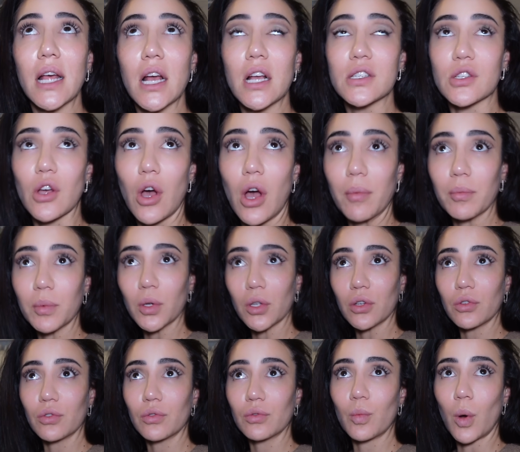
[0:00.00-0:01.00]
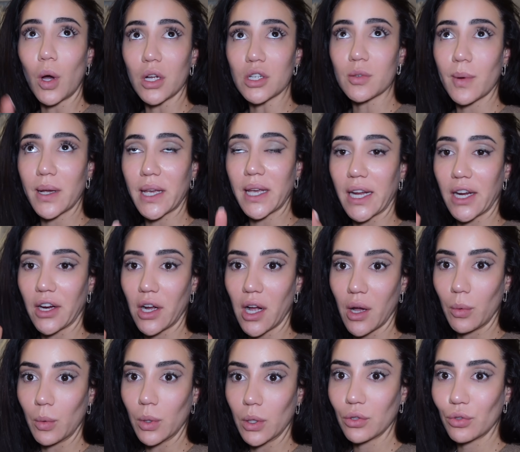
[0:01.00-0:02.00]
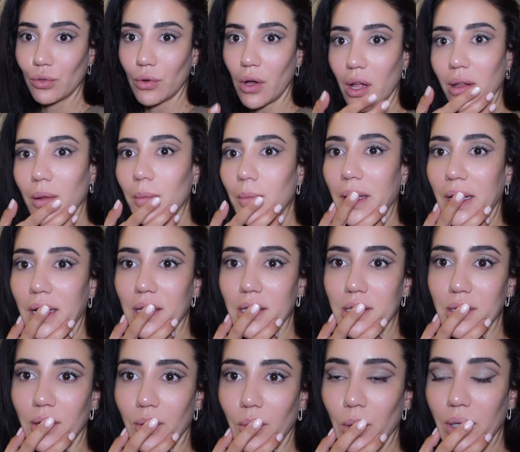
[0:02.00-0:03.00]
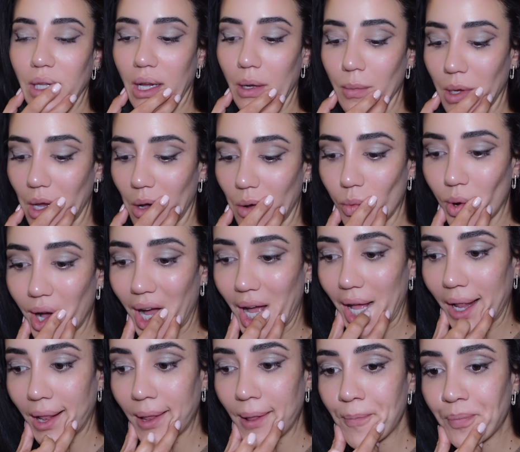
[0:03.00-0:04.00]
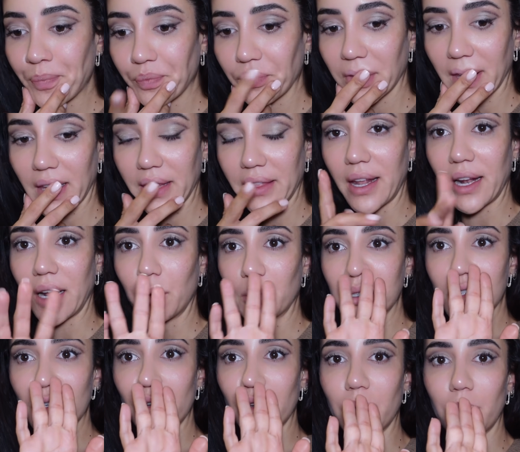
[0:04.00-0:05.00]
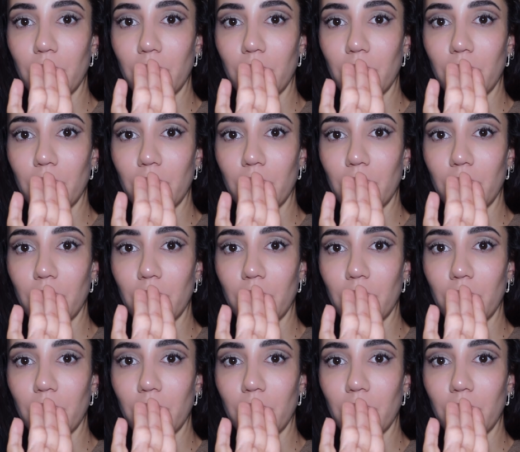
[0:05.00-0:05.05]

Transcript: So I'm gonna wash my hair. I will do Olaplex, so it will take me a while, and then I will see you in a